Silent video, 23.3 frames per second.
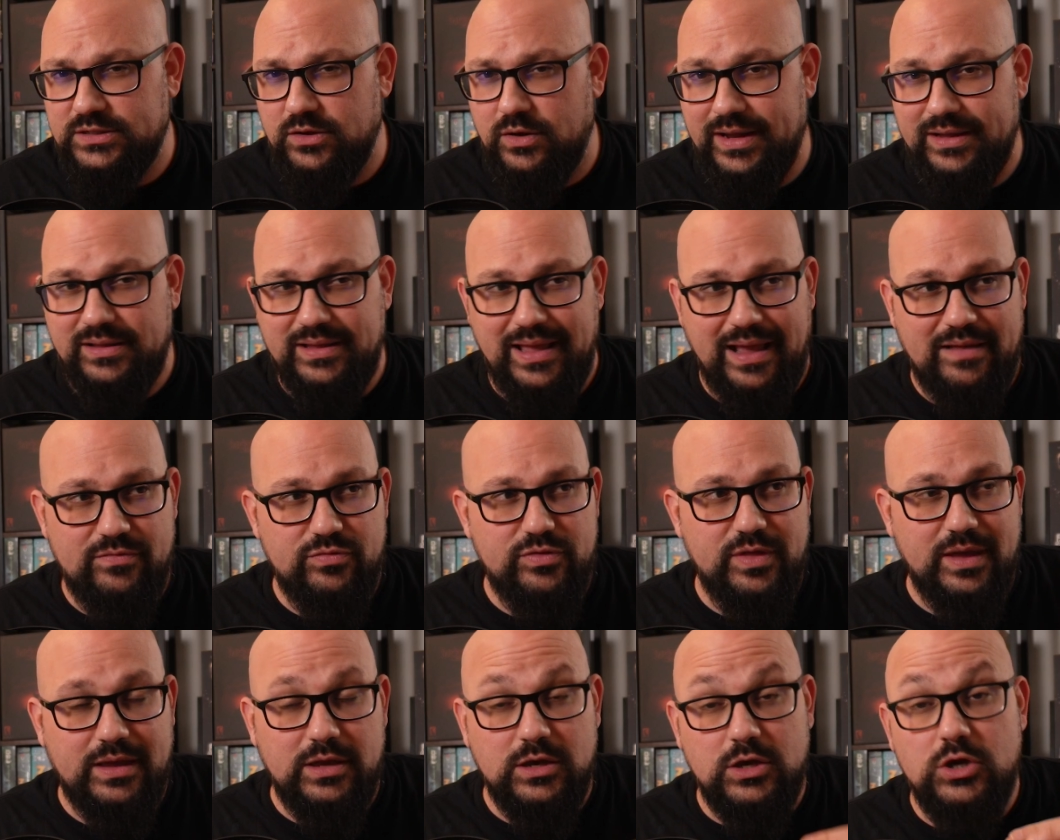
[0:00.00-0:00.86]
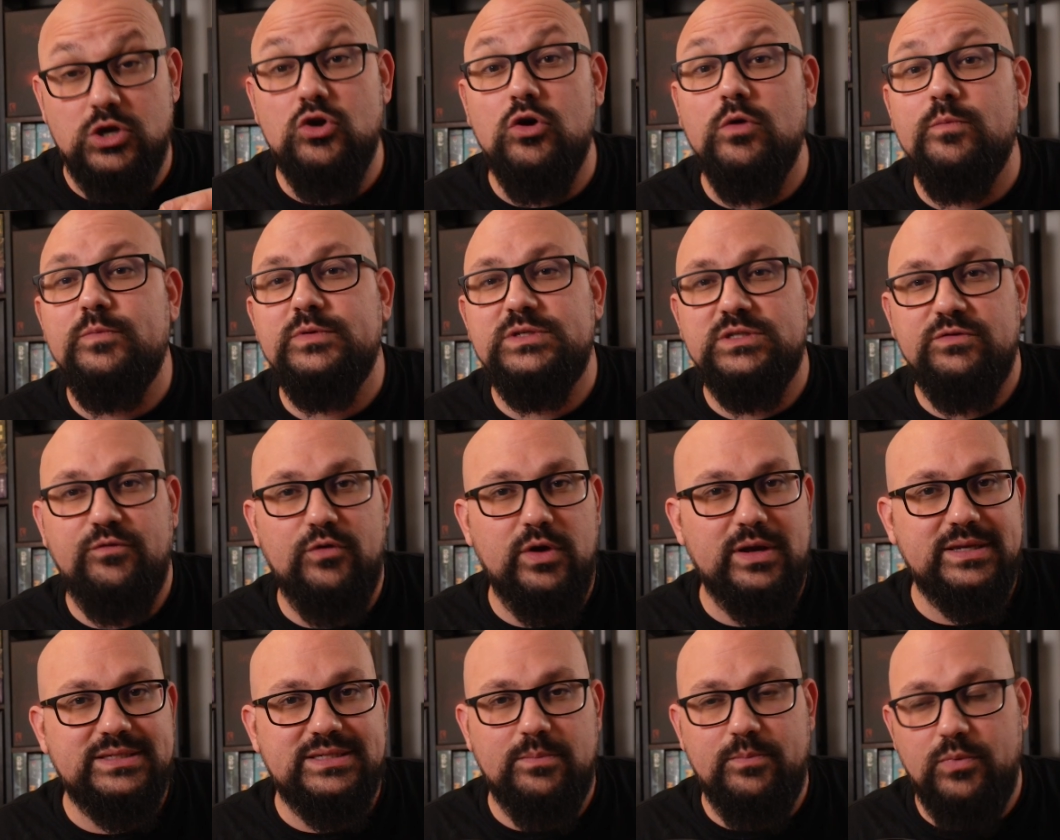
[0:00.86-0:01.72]
on it, and the cubes, for
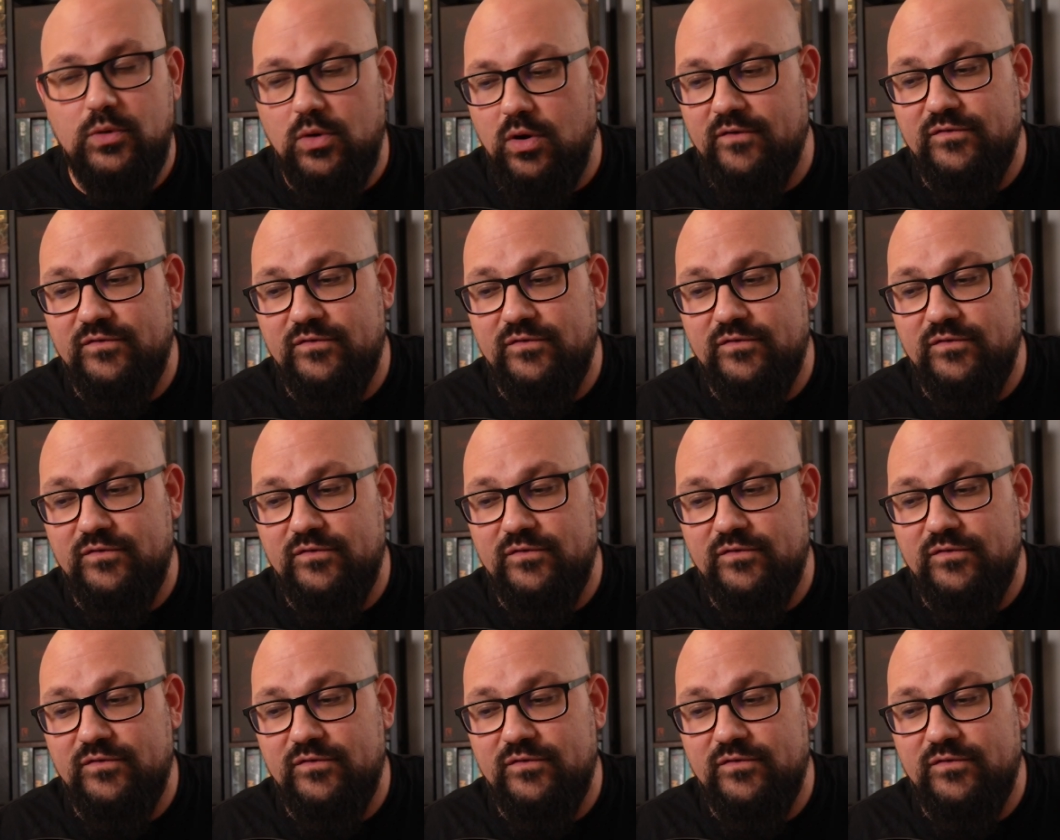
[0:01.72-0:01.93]
example,